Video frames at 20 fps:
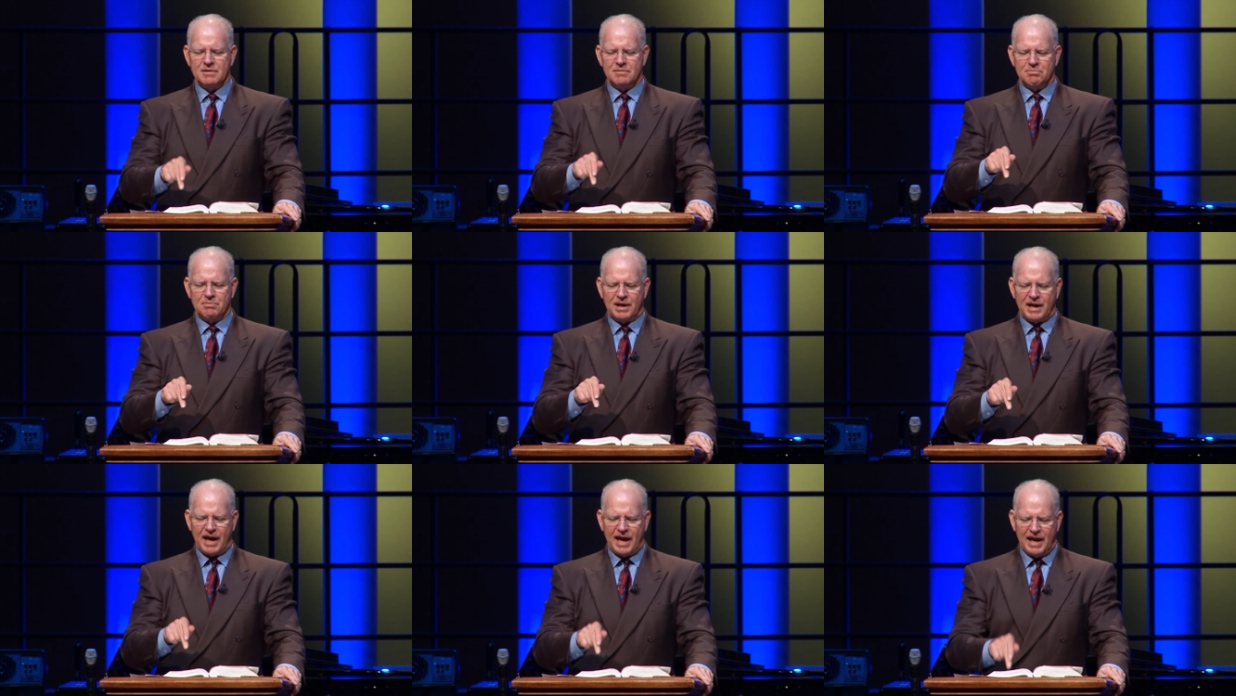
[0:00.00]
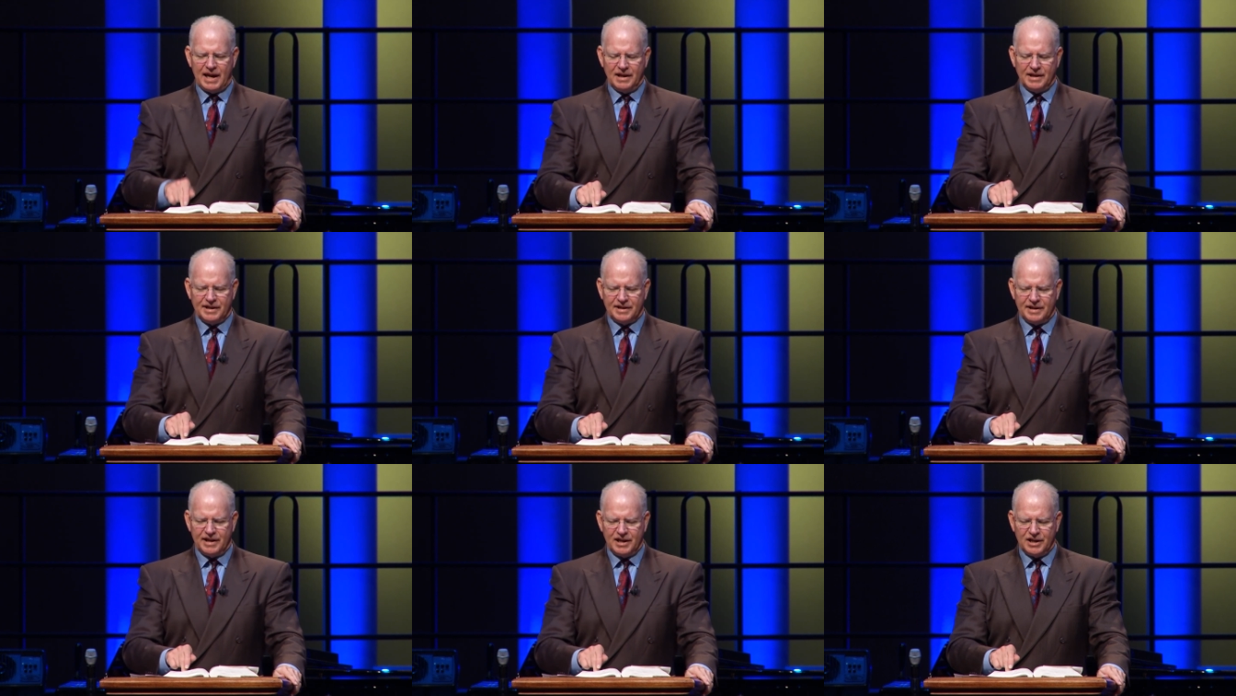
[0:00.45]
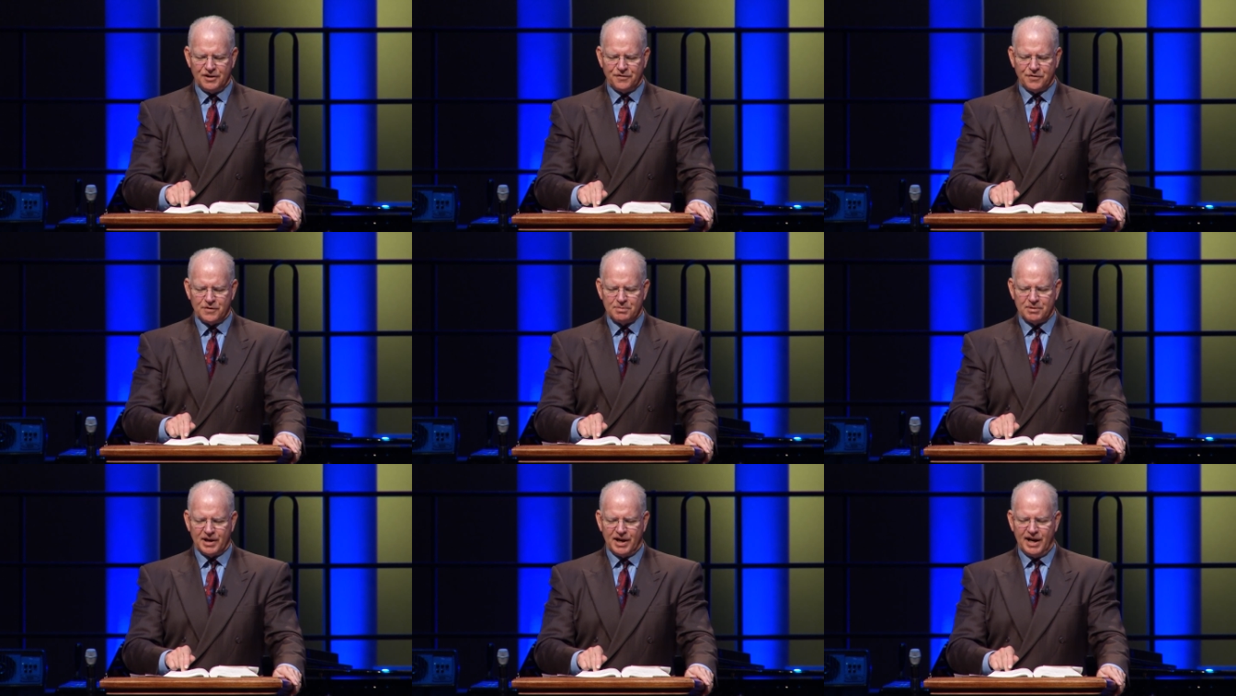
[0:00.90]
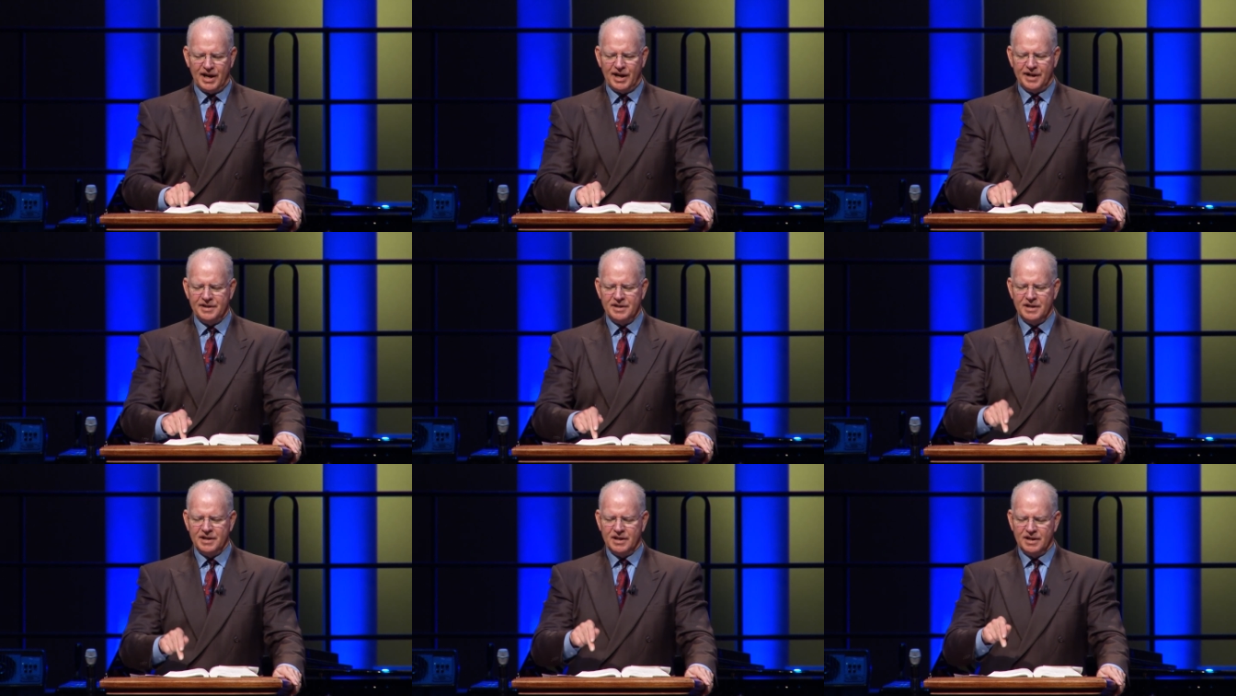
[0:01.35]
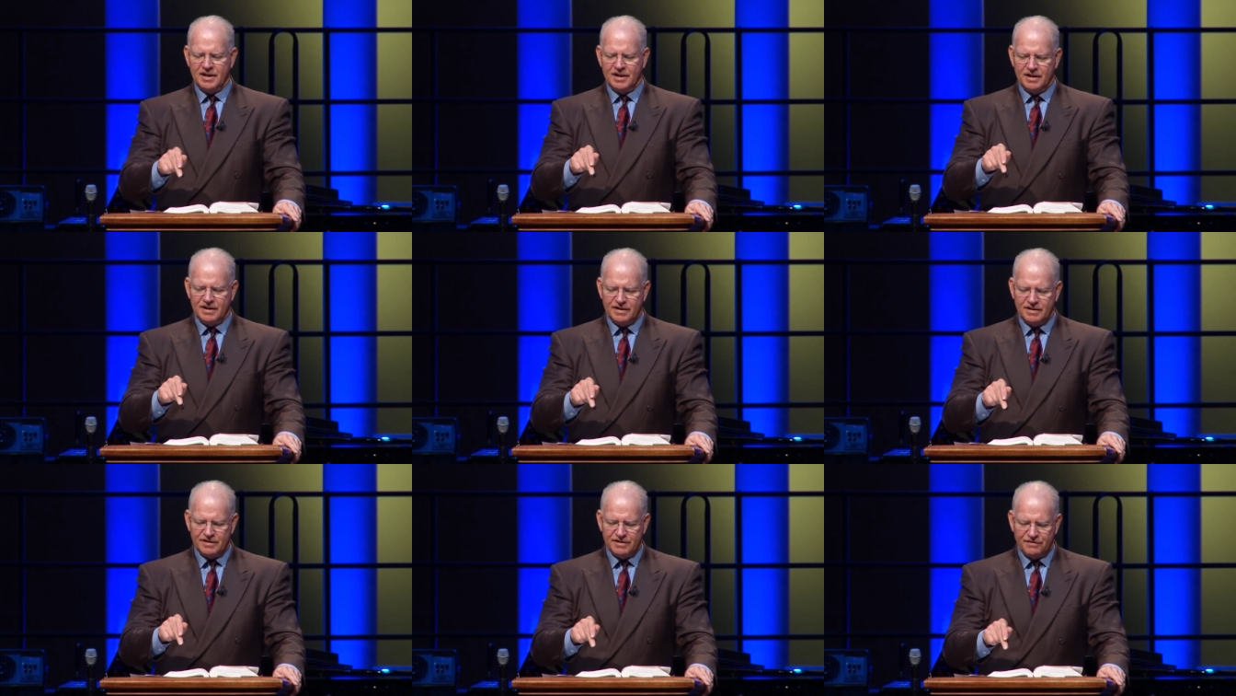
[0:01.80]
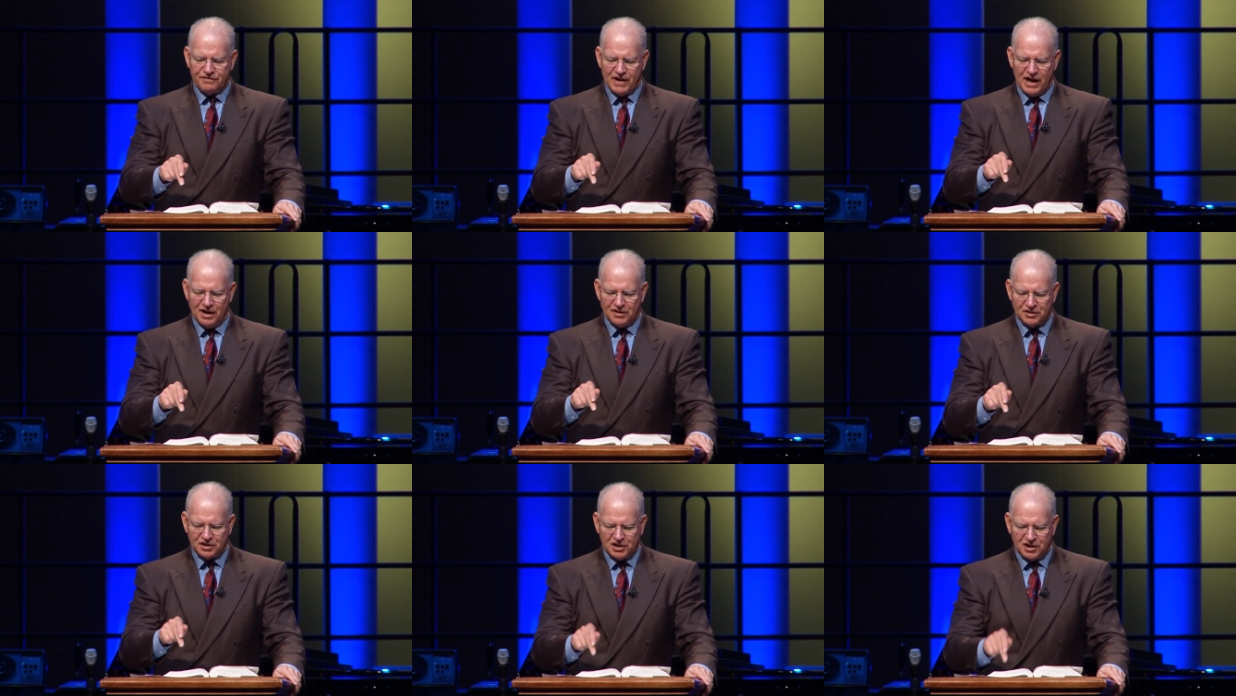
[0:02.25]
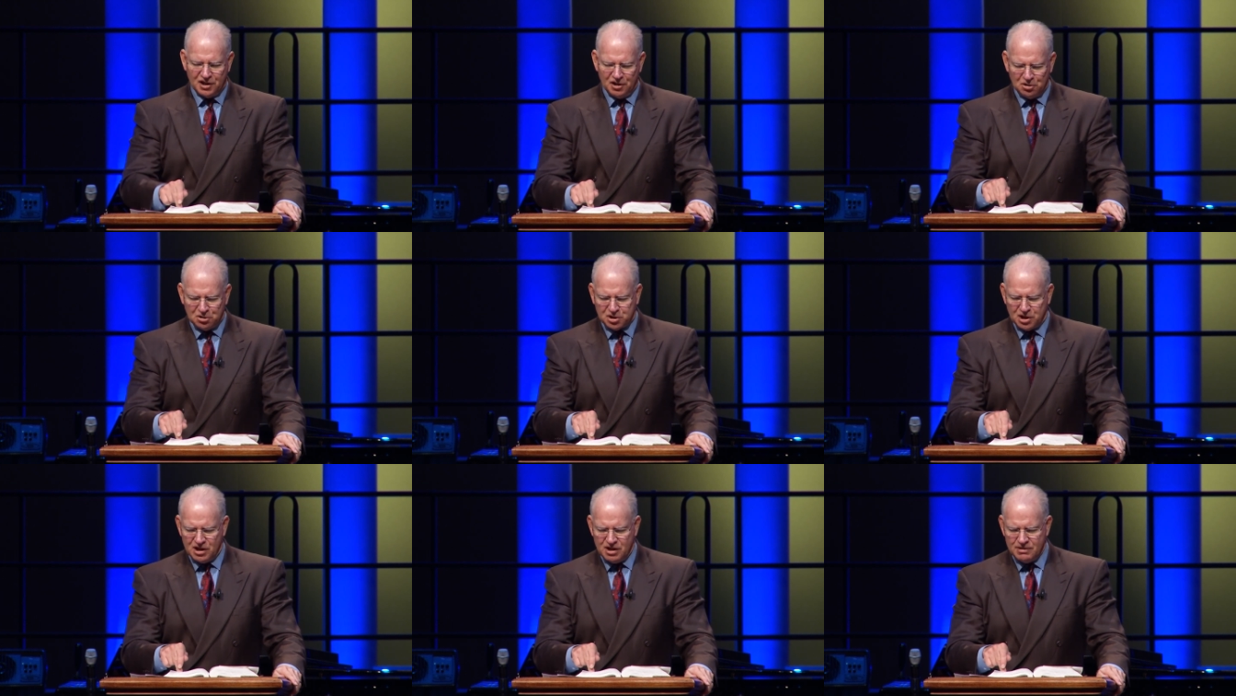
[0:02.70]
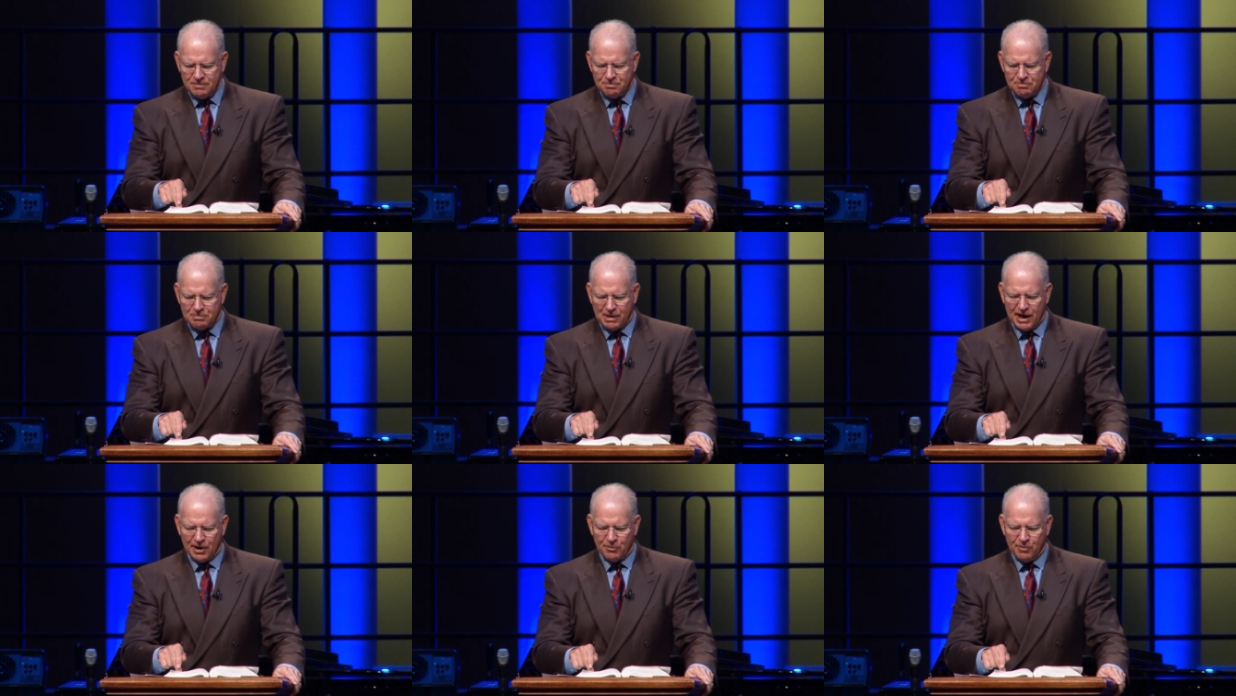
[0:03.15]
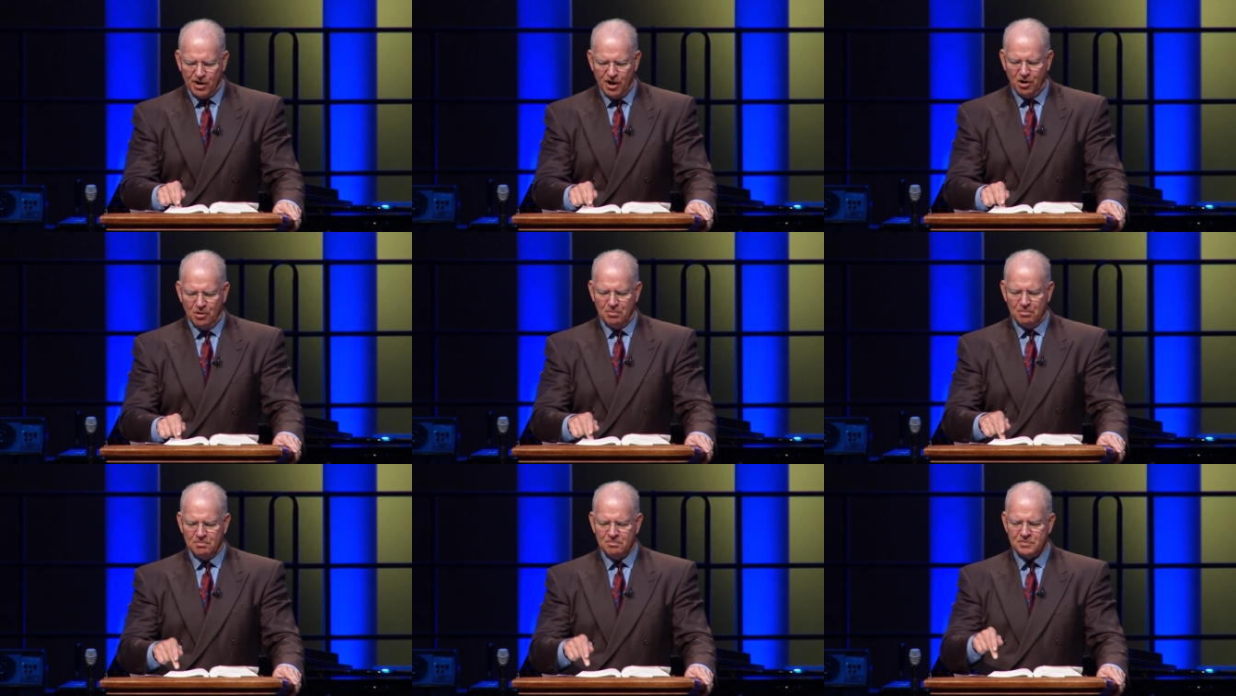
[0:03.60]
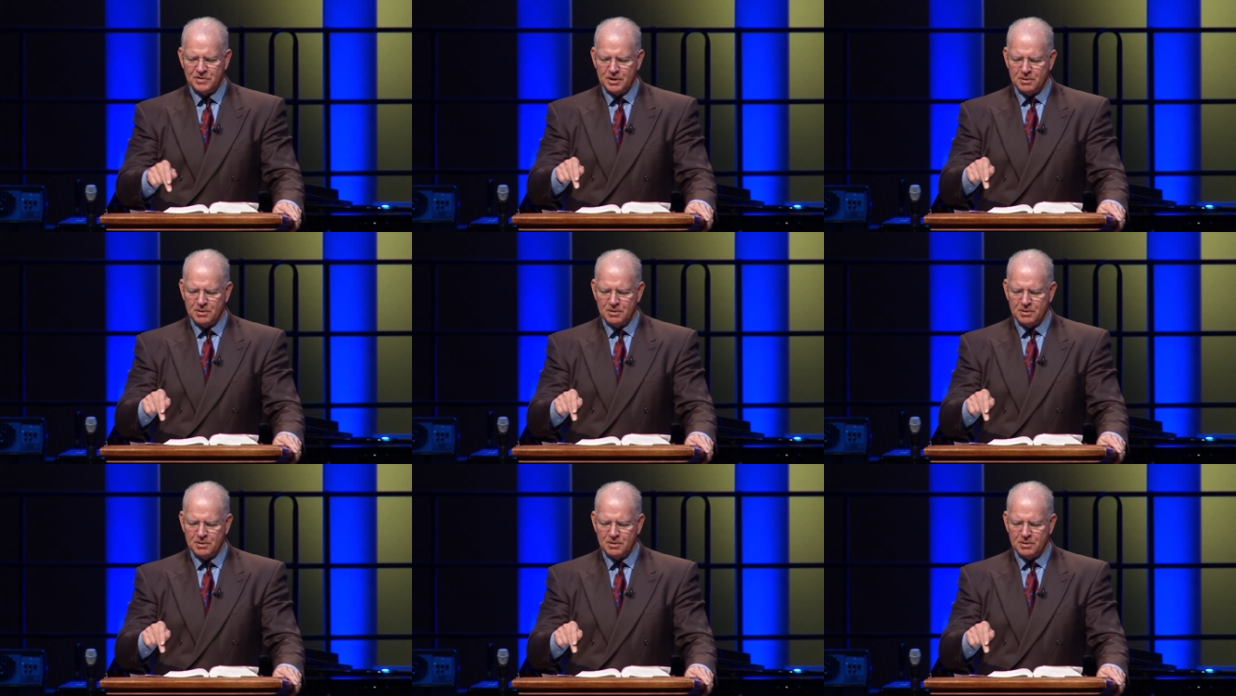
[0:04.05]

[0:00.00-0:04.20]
be alienated from God, found guilty by Rome,